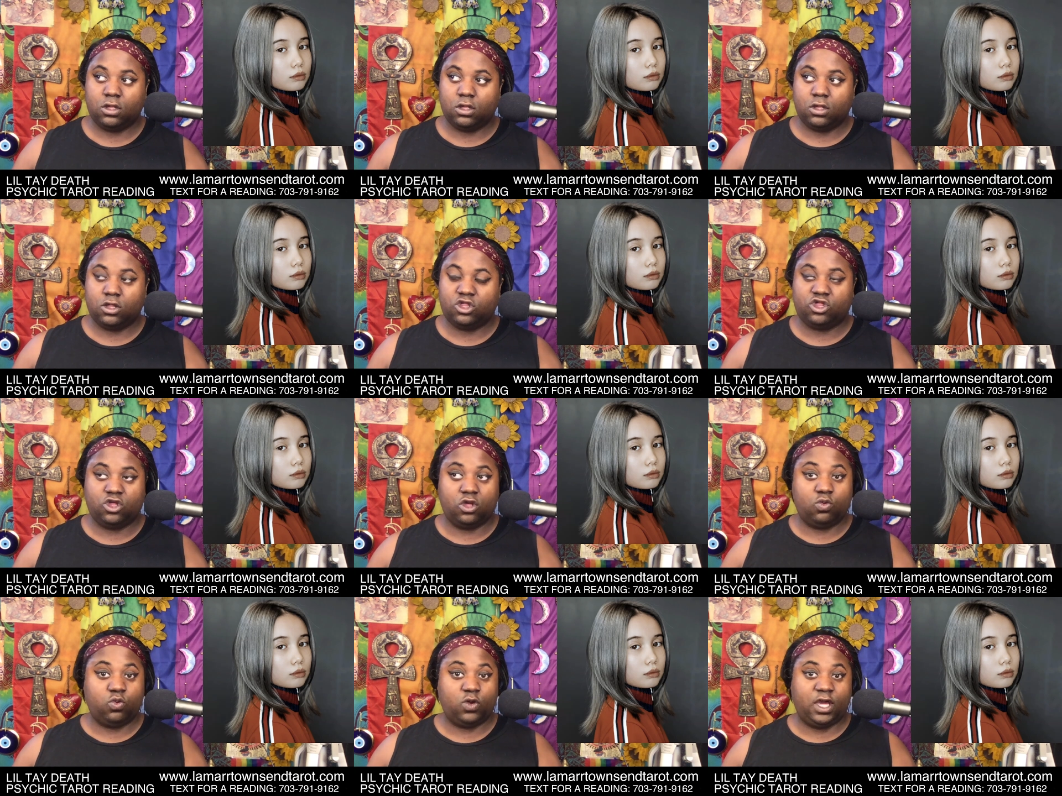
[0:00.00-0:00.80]

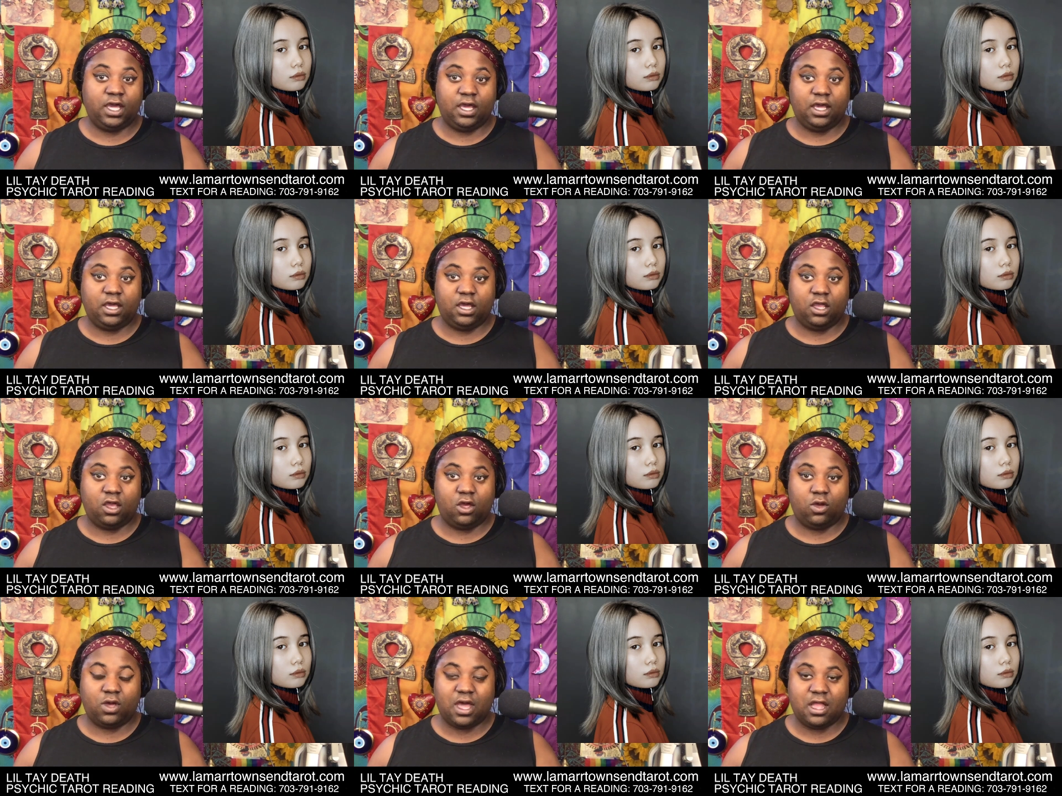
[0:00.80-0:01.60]
Speaker 1: should we you
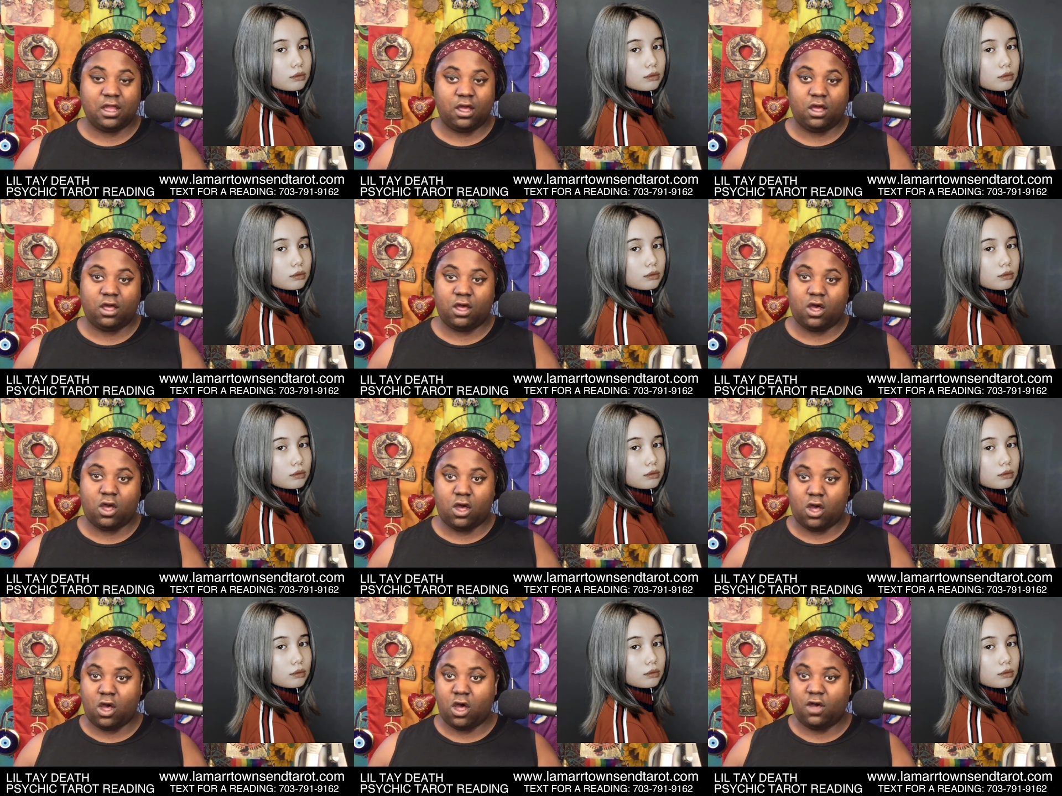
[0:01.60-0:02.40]
know kind of
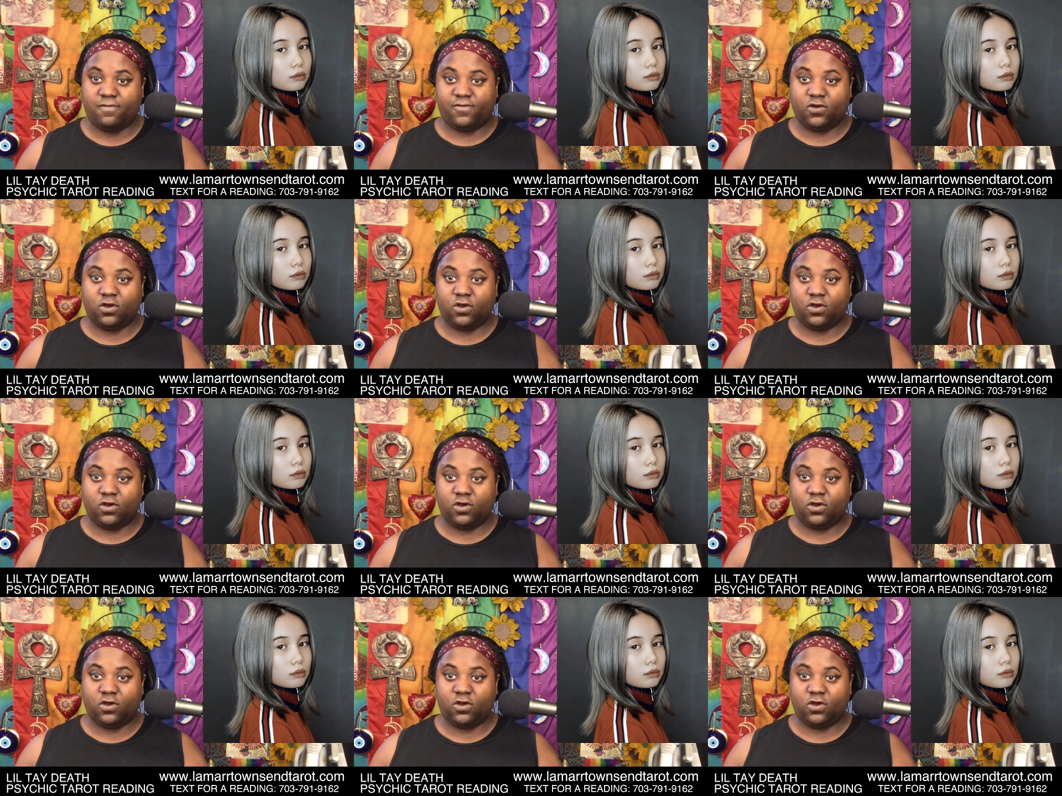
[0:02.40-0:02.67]
offer